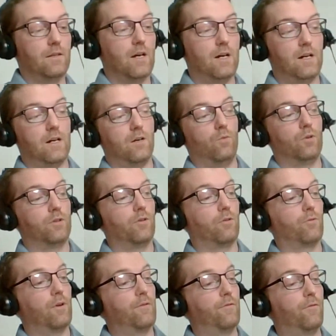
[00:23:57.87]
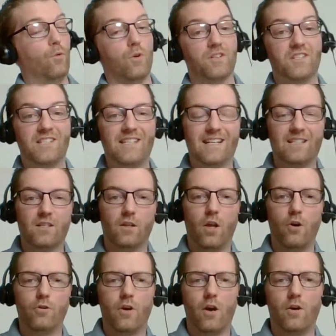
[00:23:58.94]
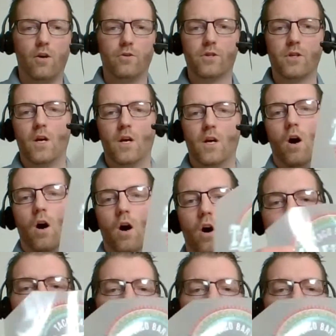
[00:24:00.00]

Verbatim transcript: uh, one, two, three, four, six logos all